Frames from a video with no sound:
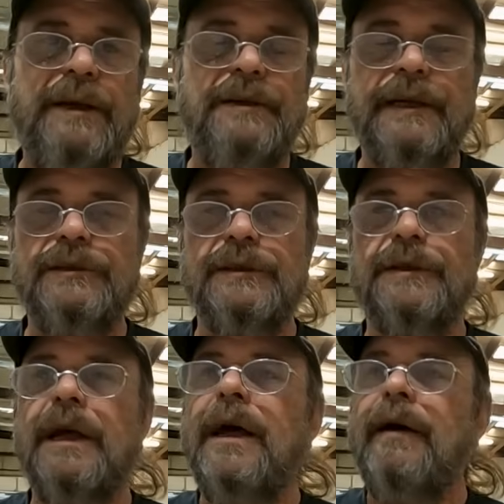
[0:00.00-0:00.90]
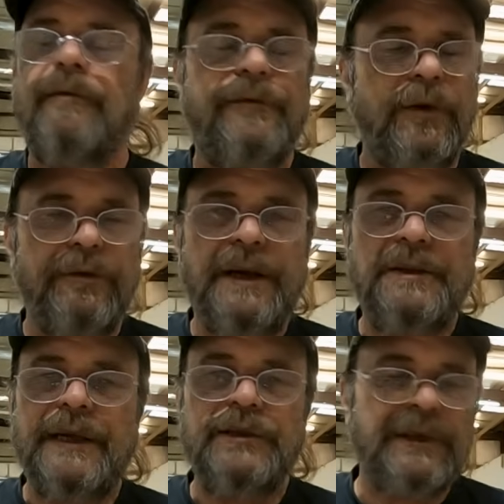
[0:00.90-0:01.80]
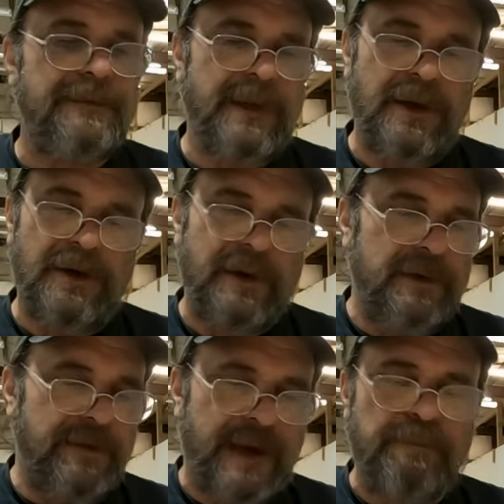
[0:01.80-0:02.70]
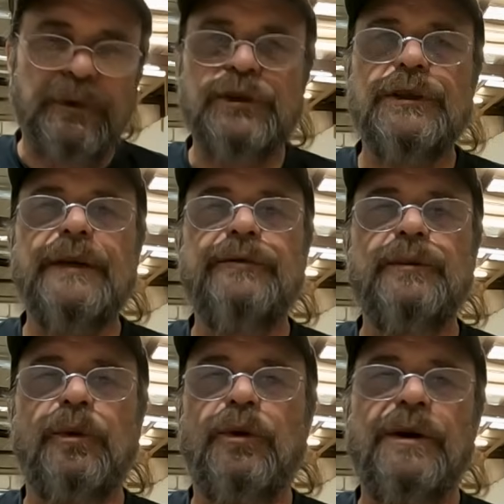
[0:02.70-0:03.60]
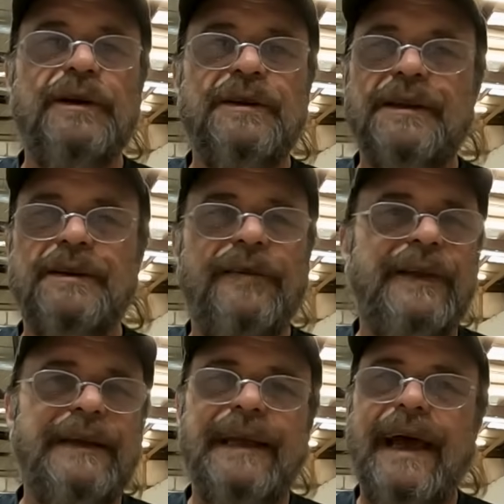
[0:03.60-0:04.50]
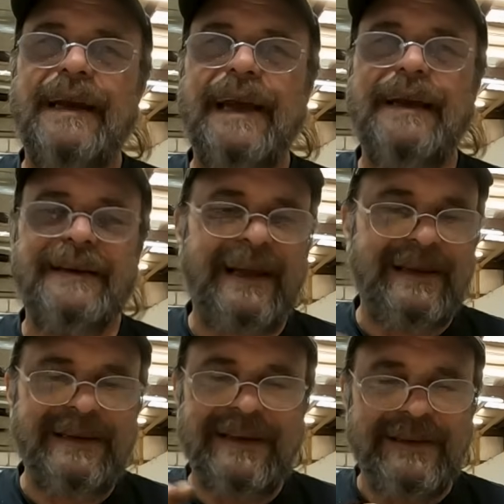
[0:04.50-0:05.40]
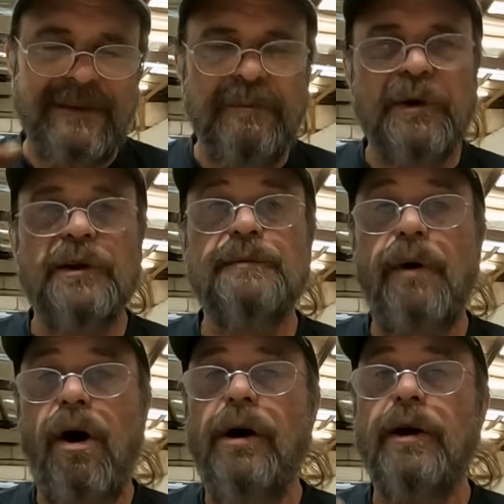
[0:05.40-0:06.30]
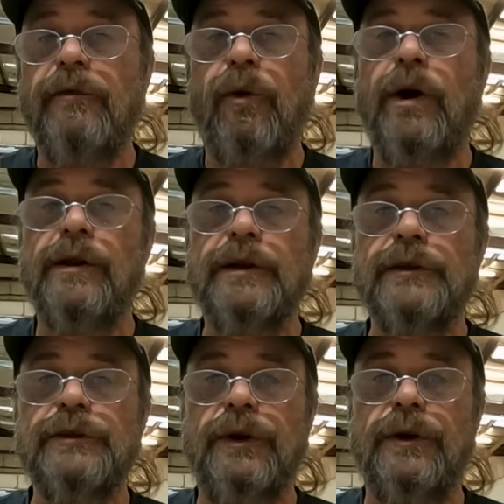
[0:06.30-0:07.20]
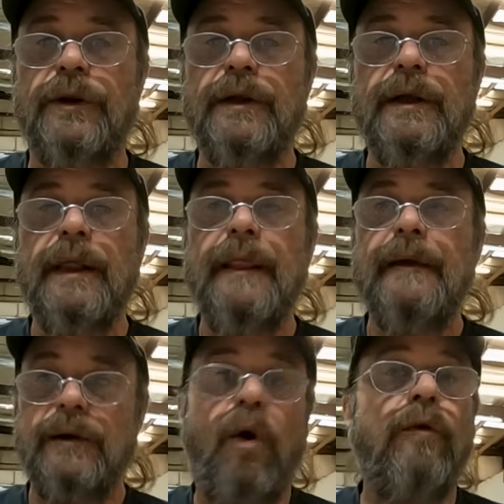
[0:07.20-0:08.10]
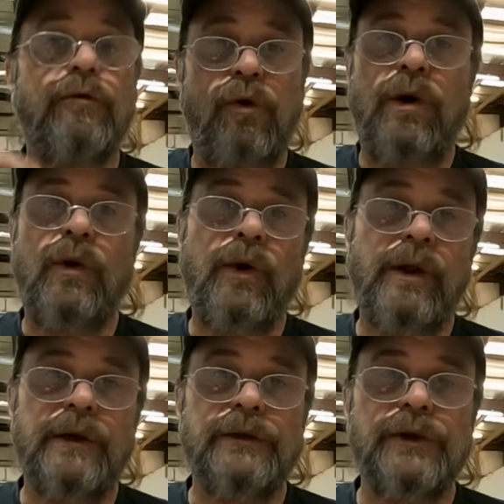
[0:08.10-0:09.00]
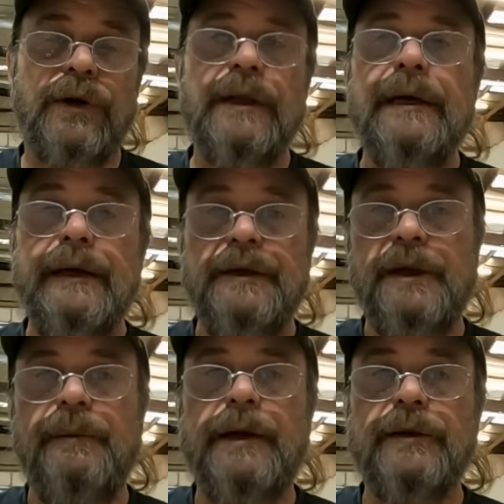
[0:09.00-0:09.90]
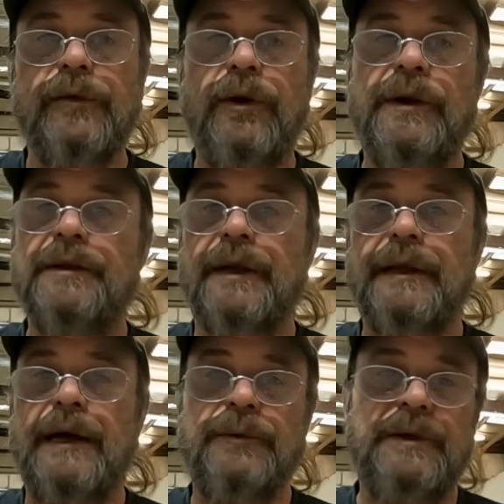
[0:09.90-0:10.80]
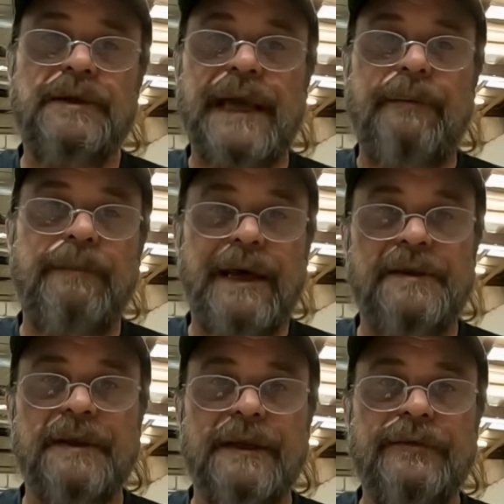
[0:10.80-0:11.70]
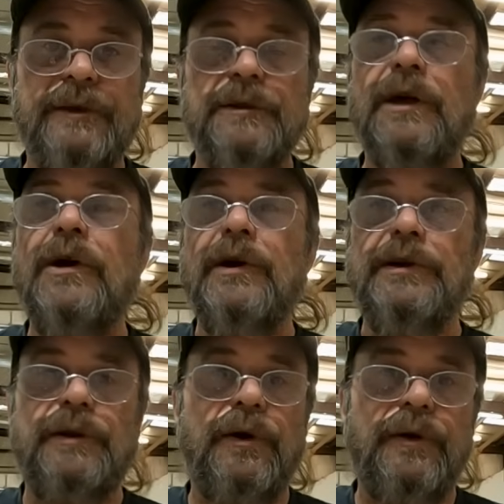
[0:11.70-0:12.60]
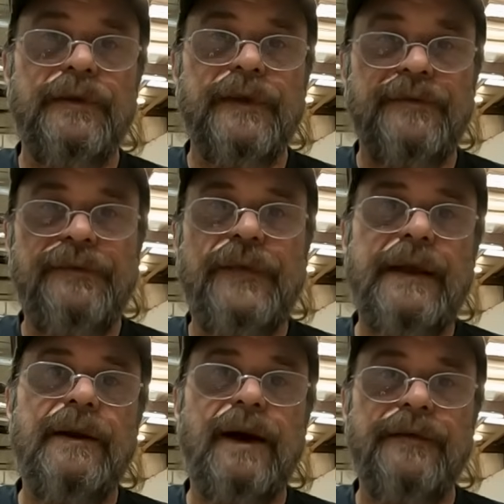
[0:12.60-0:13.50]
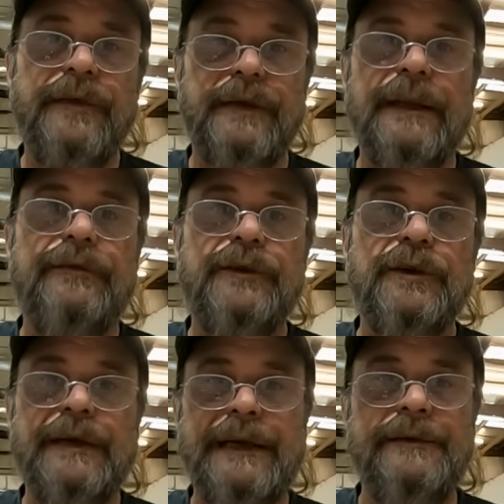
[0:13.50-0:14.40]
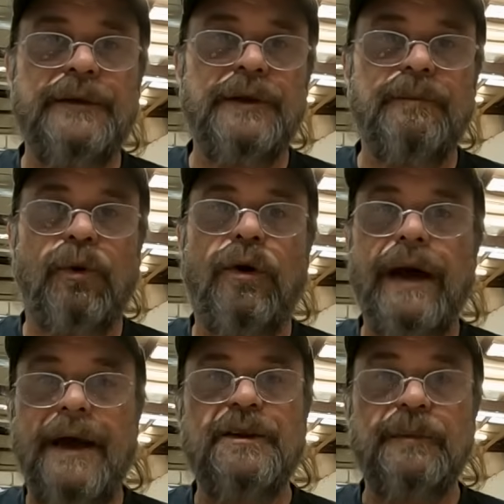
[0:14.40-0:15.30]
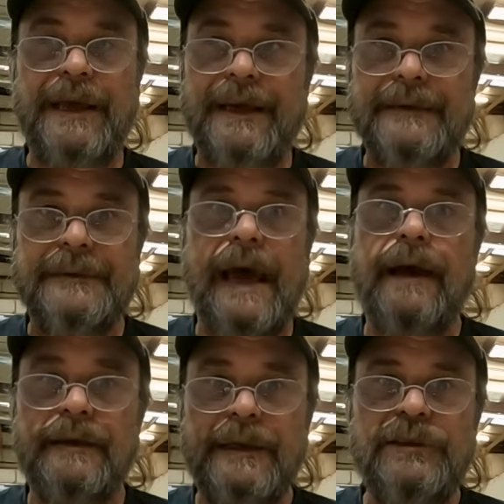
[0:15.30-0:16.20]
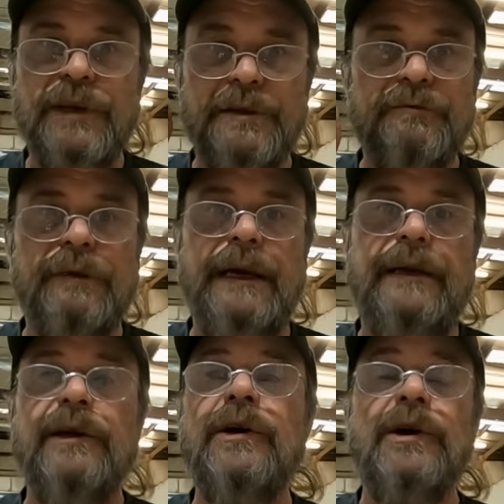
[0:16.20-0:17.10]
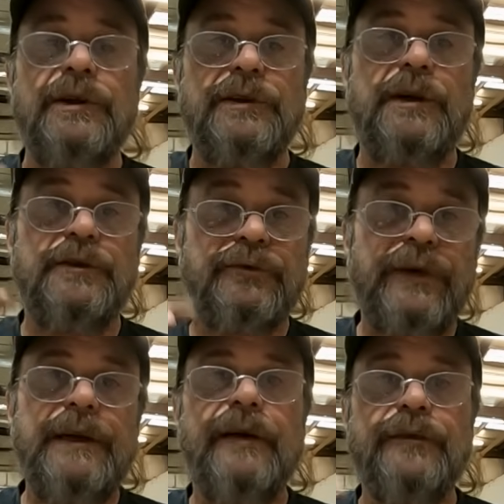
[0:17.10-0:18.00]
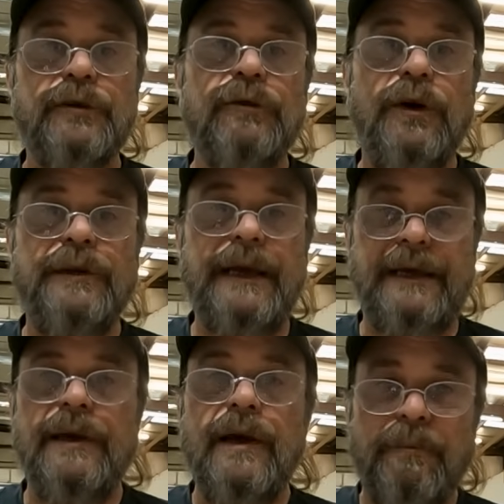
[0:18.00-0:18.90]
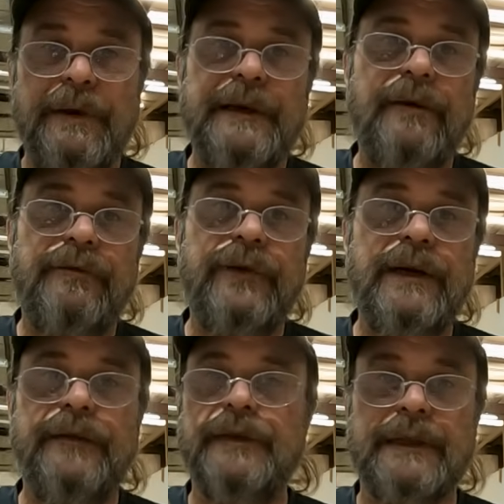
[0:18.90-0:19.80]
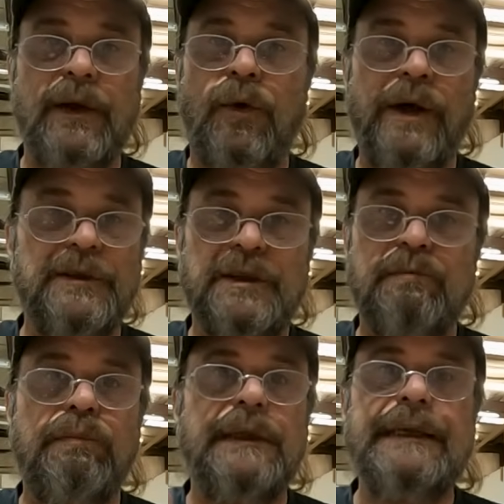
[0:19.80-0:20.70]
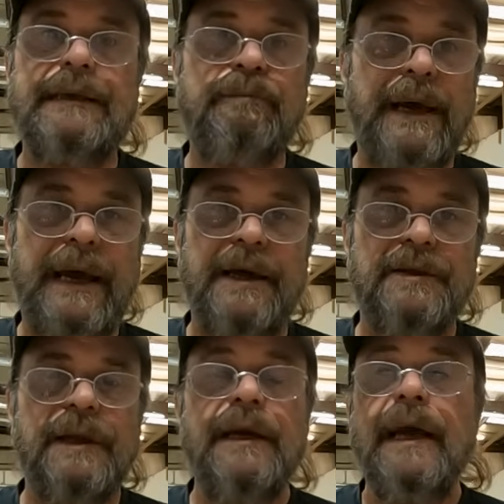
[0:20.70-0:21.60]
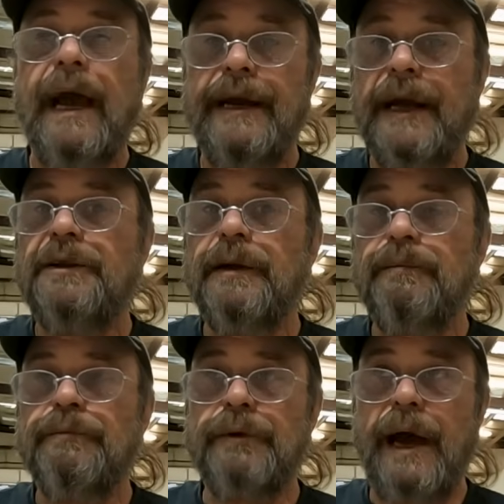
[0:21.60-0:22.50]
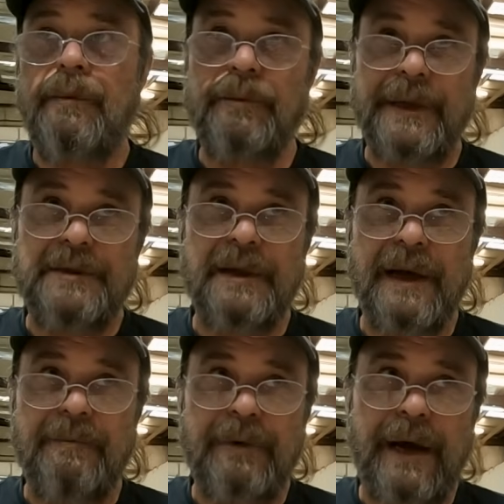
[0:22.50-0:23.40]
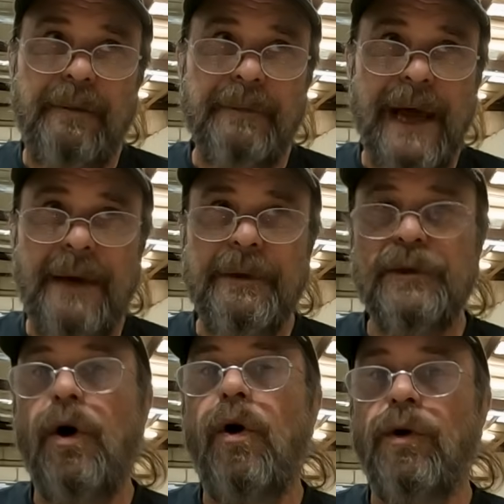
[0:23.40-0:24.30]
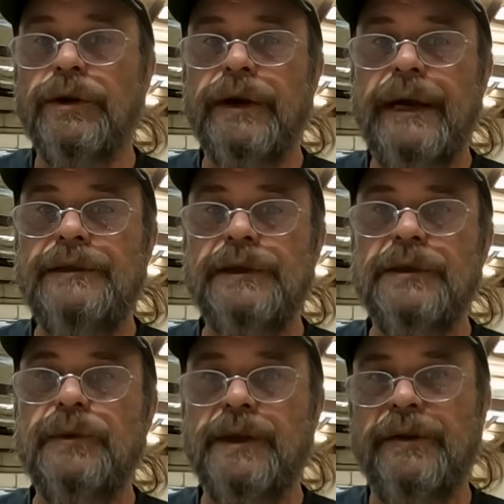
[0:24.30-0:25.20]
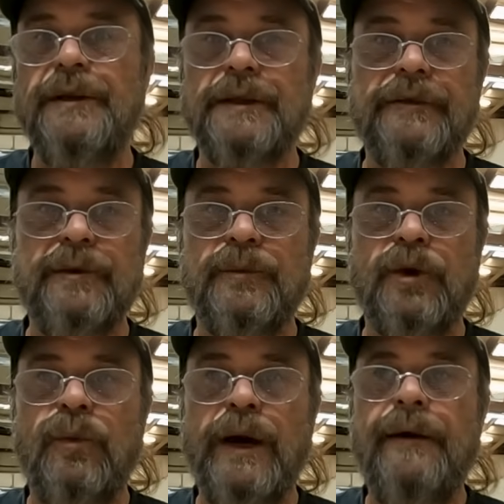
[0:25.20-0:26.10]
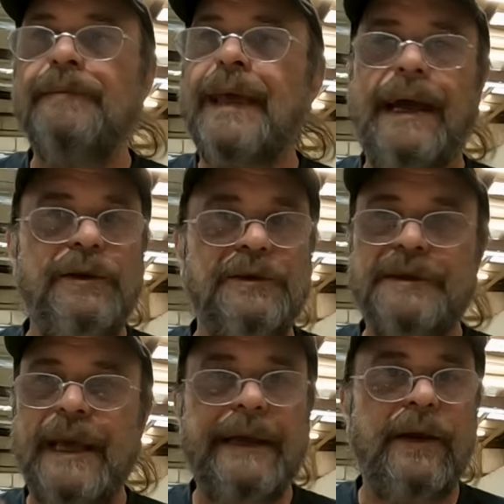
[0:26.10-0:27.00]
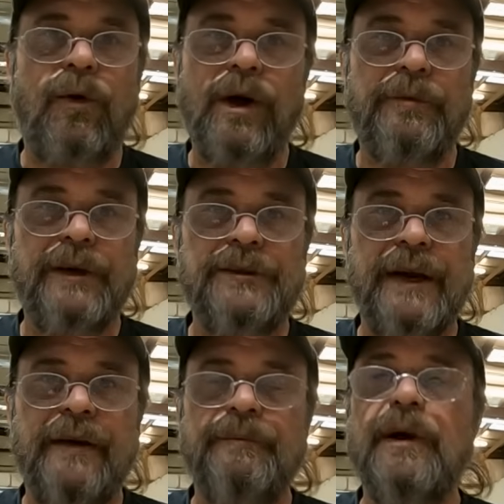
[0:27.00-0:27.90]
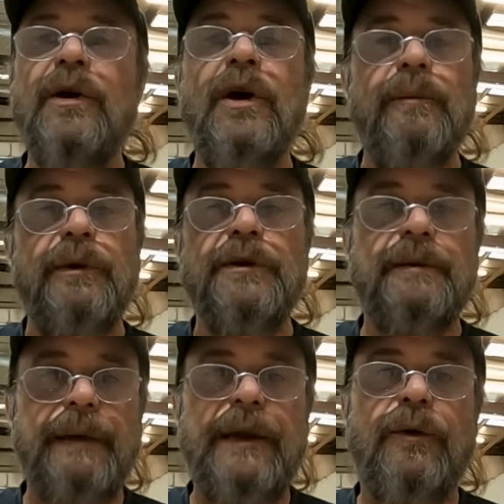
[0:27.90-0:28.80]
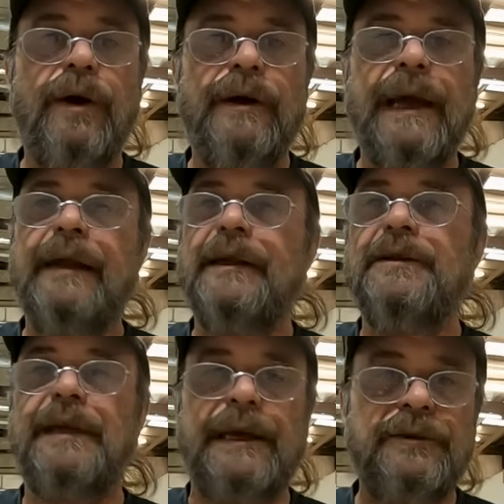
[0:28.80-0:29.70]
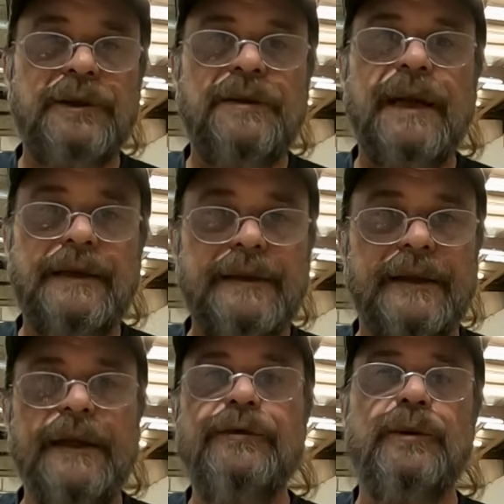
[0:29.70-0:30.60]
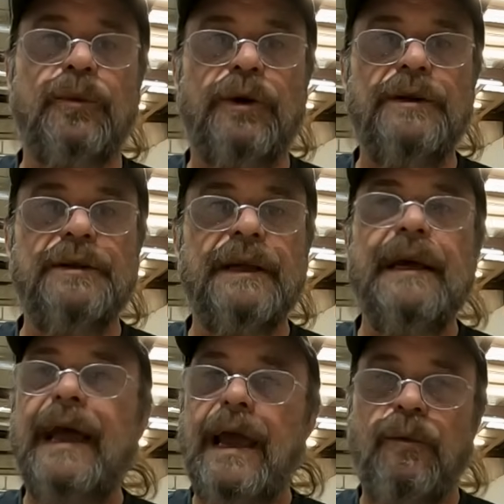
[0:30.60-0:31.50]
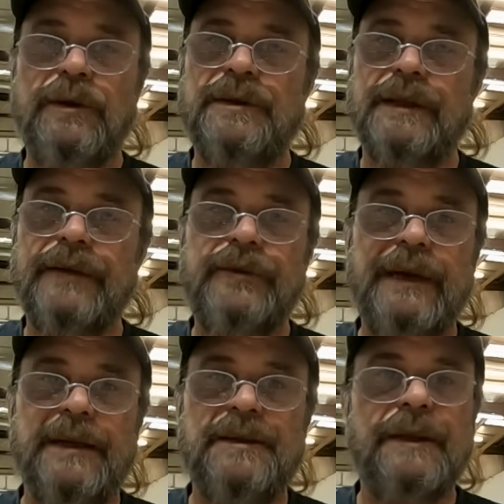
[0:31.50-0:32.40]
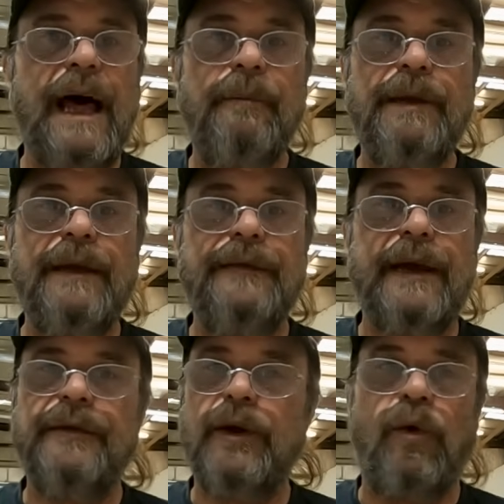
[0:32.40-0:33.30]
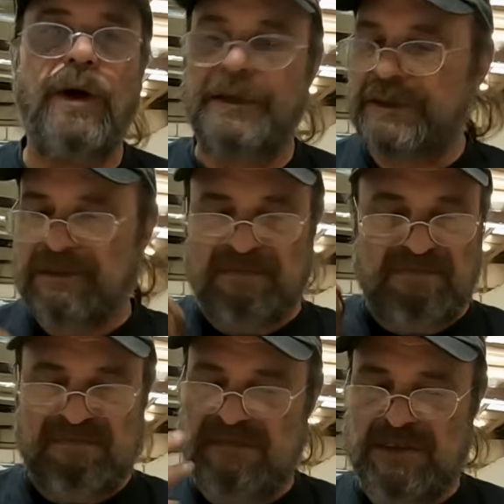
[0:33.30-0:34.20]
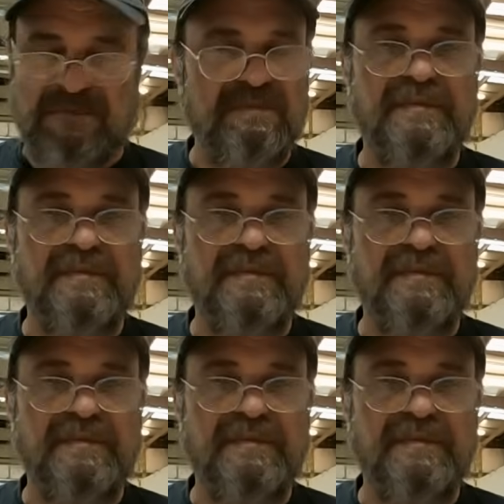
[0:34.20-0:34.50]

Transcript: race engines. Full race engine, you know, you, have got bush lifter bores and stuff like that. And it, because part of oil control overall oil control is the amount of oil that's allowed to escape past the lifters. So the fit of the lifter into the bore has to be exactly just right so that it's free enough to rotate, but not free enough to let oil just bleed past. And that's a problem. That's a, a problem common to older engines where there is lifter bore wear, and you just can't get oil pressure out of them because the main oil galleys intersect the lifter bores, and once the lifter gets sloppy in there, the oil just just